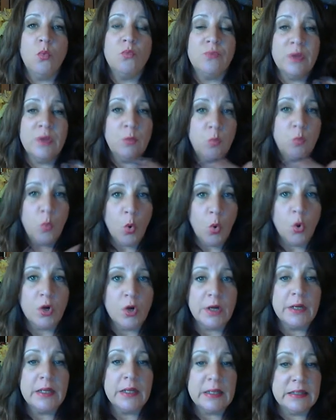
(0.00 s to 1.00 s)

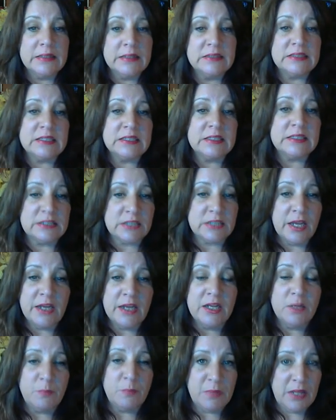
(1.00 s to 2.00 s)
reward his
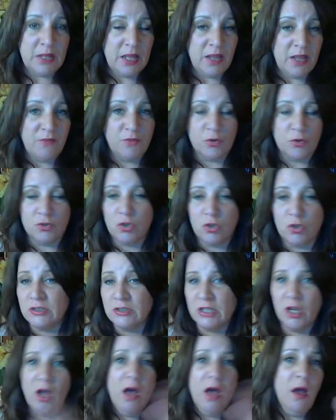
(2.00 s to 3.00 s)
excited behavior. Don't
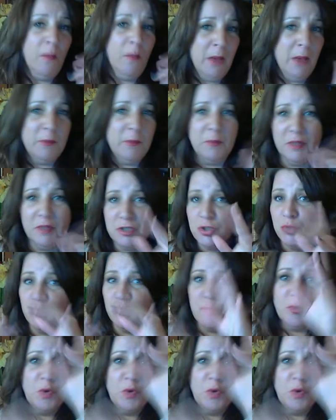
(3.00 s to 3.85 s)
say, oh, mommy missed you,